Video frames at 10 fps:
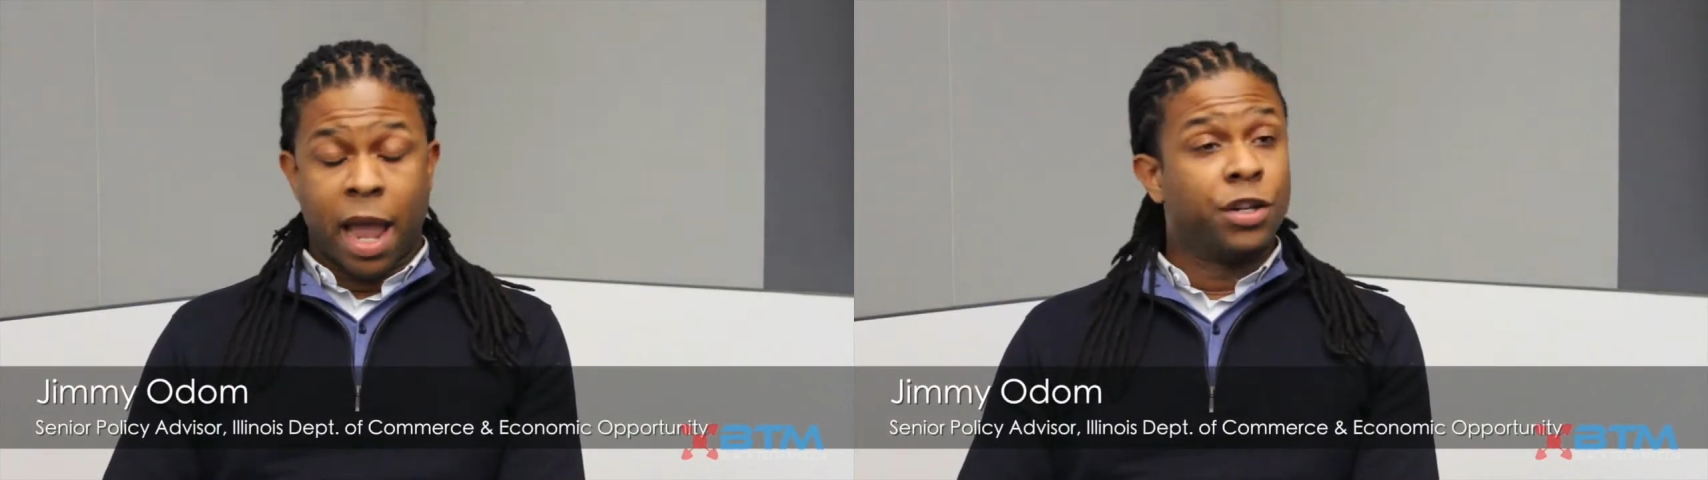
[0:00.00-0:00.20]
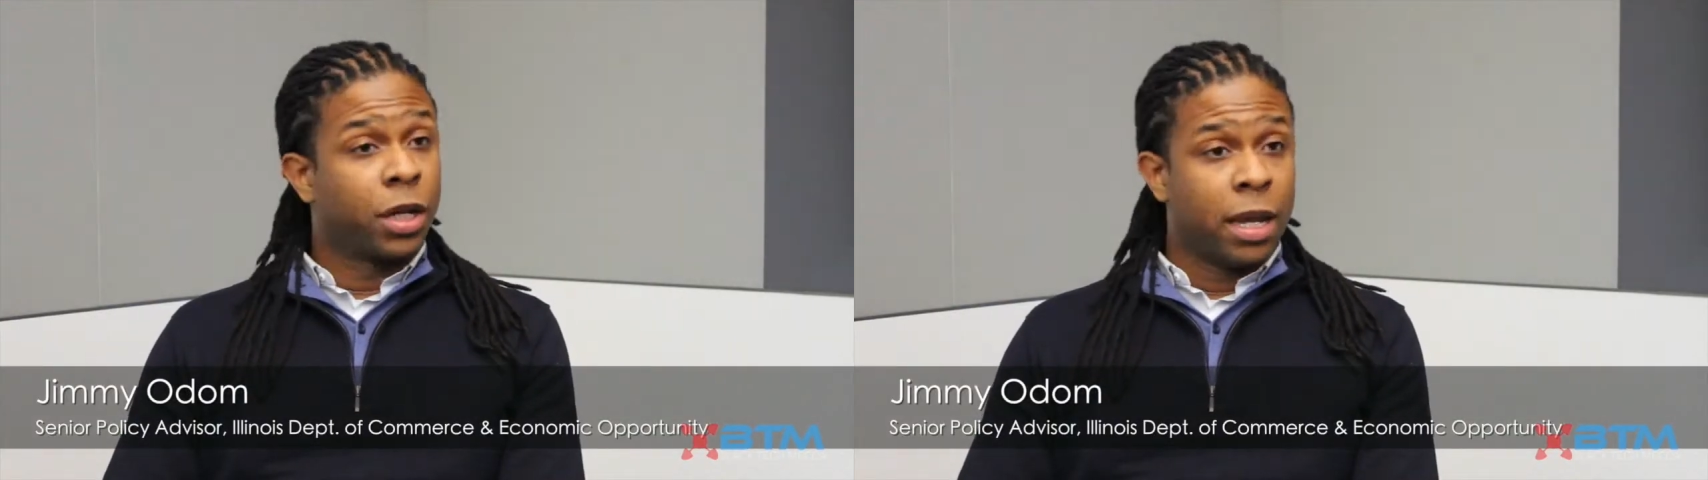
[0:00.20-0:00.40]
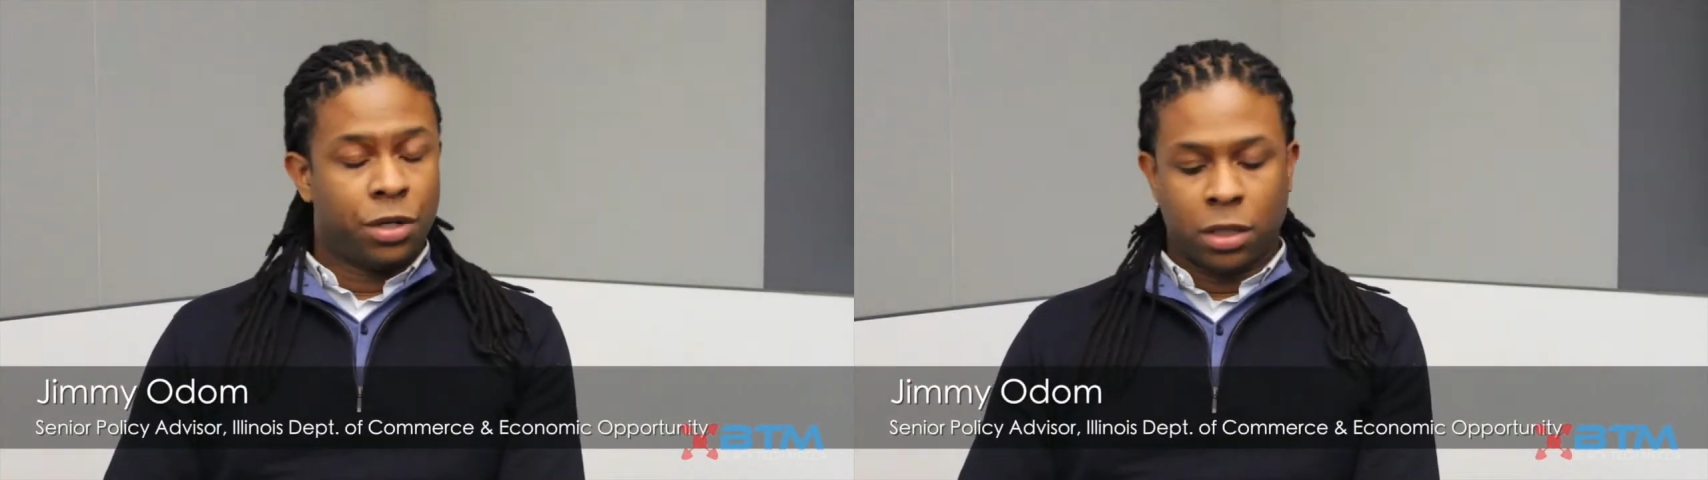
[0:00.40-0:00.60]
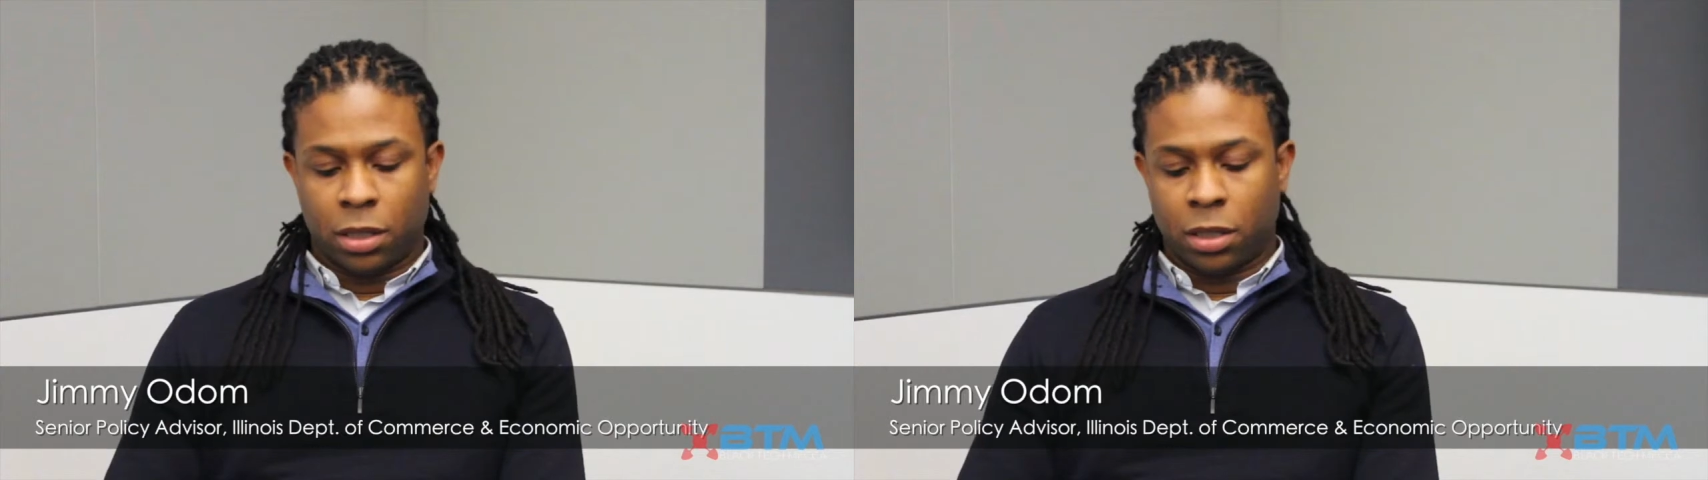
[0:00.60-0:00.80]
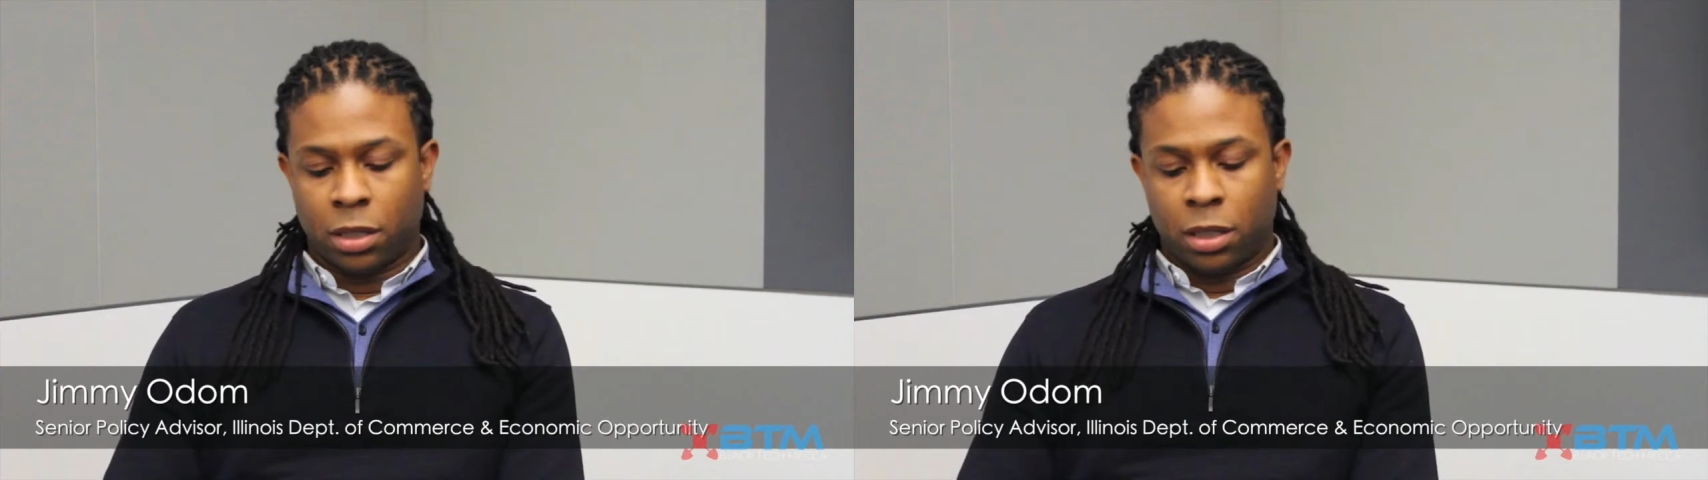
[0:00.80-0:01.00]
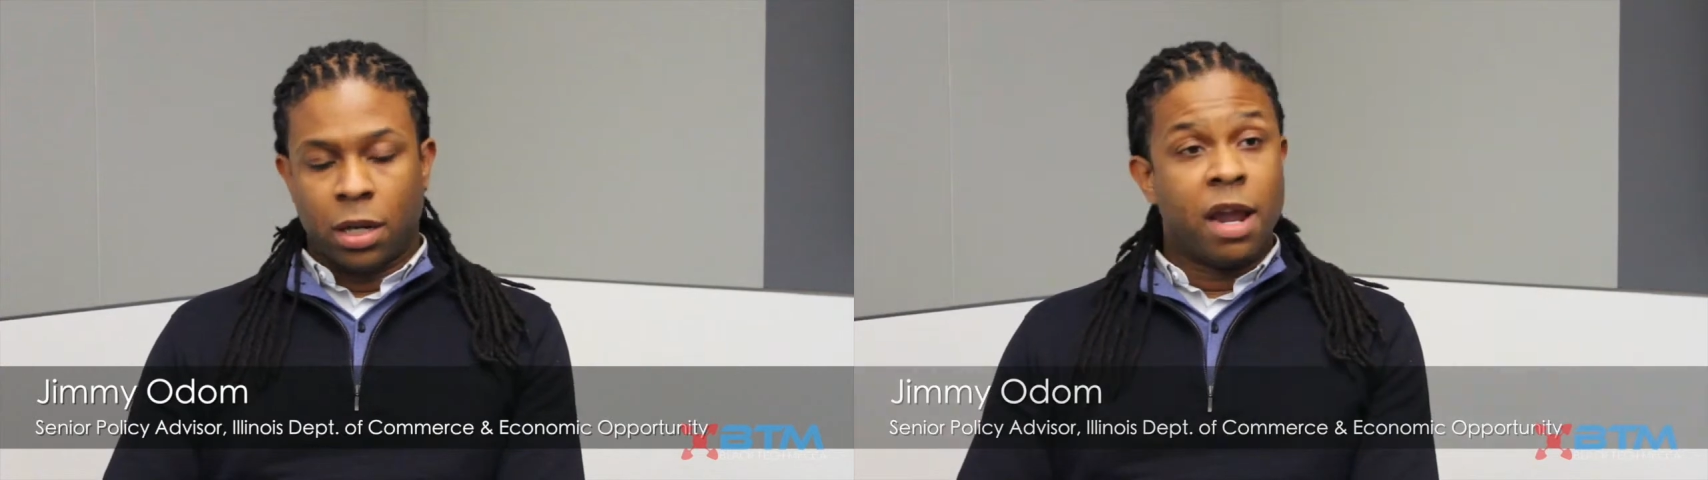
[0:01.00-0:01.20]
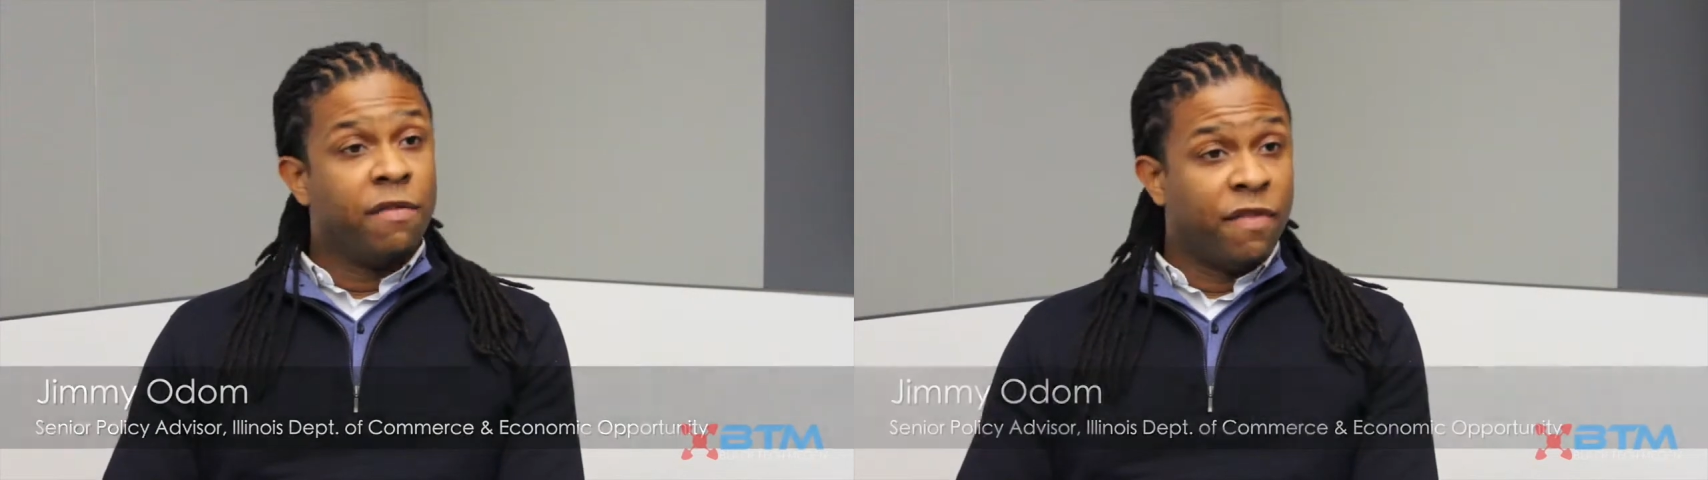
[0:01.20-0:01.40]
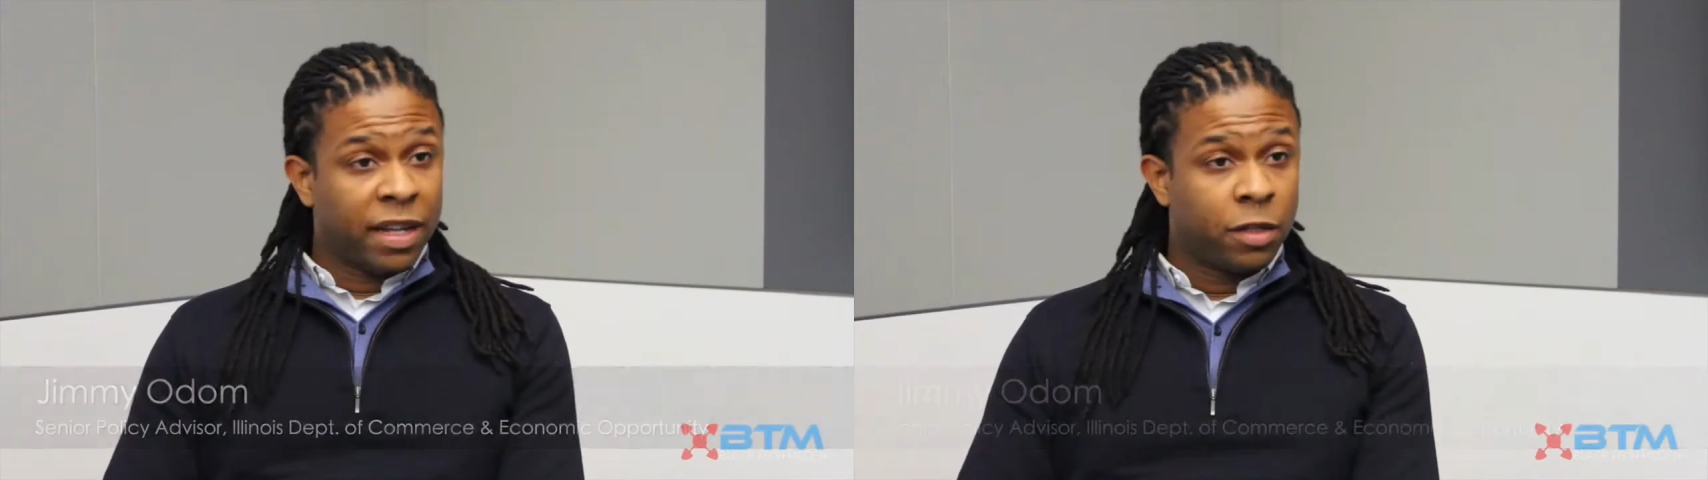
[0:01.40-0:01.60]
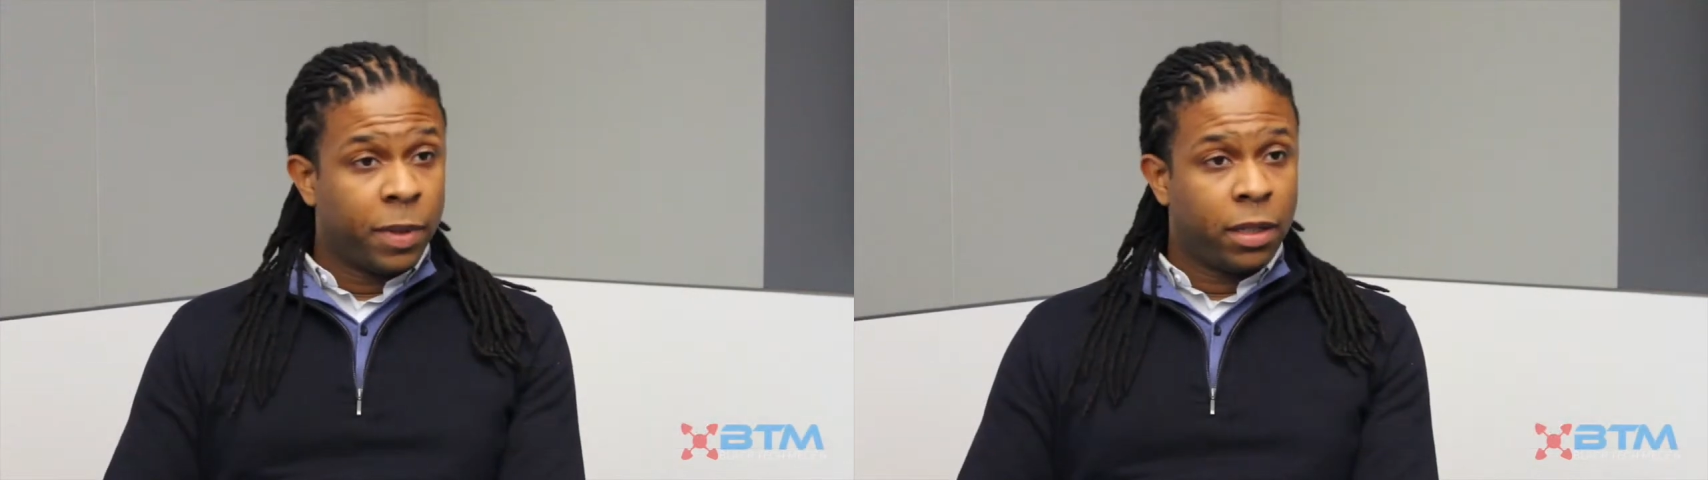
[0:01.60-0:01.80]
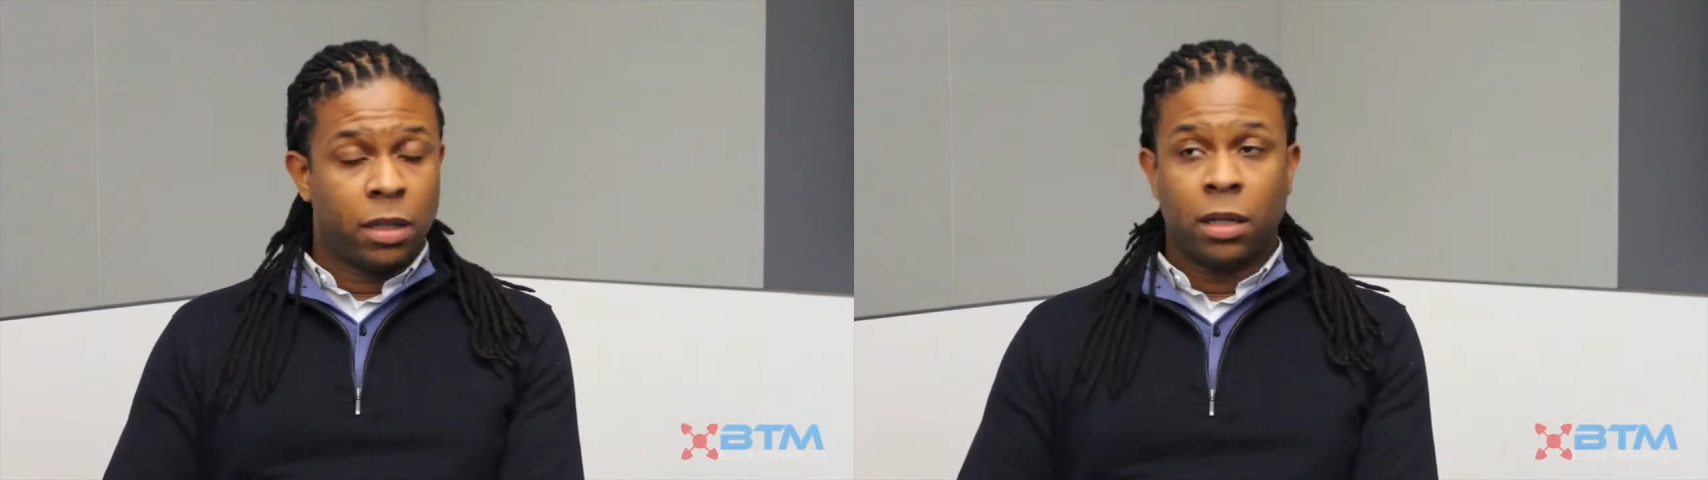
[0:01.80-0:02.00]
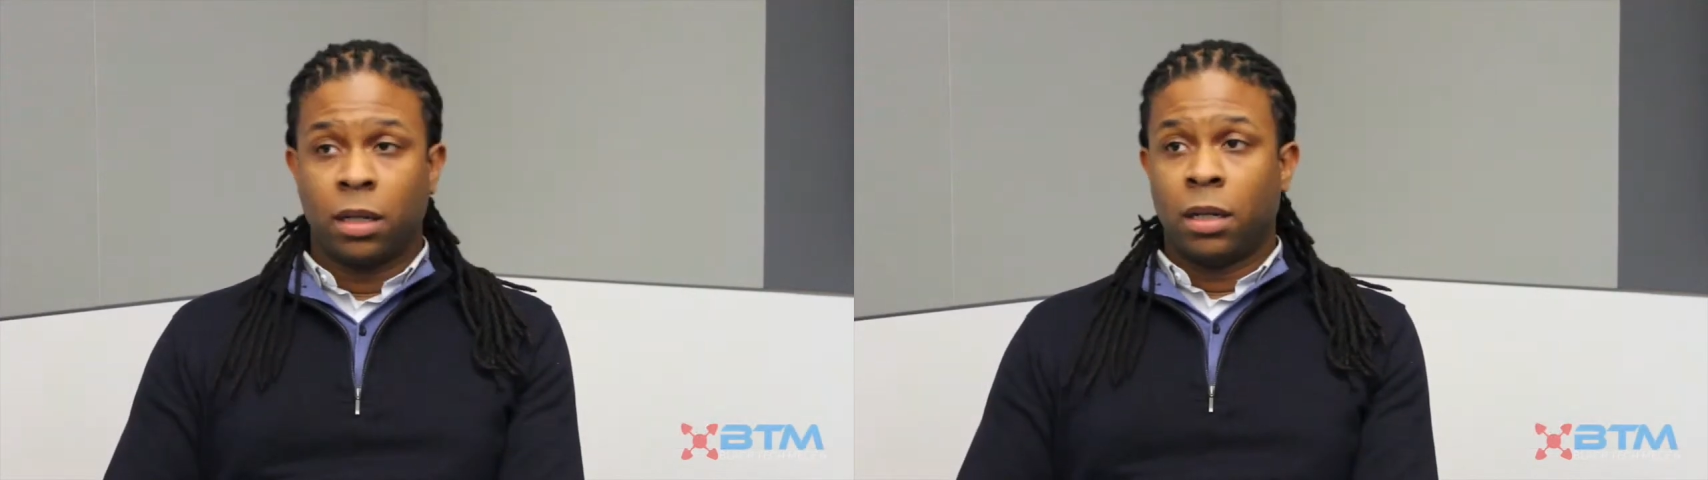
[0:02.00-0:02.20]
education, investment,